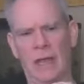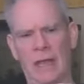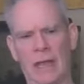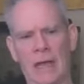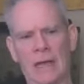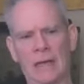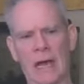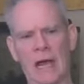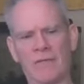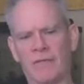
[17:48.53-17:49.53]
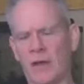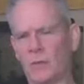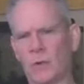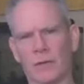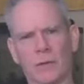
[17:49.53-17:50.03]
And I find
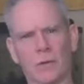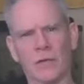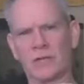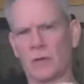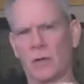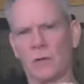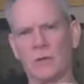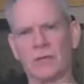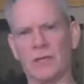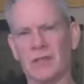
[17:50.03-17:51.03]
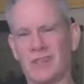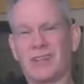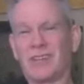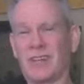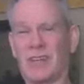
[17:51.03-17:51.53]
one of the great struggles is
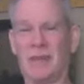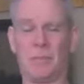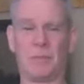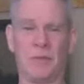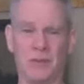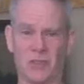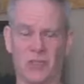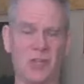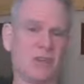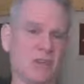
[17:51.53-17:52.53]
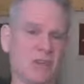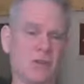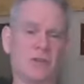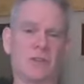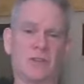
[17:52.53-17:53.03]
just to keep this Jesus,
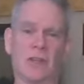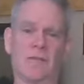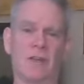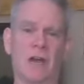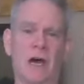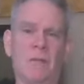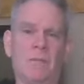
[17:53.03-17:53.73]
who's the Son of God,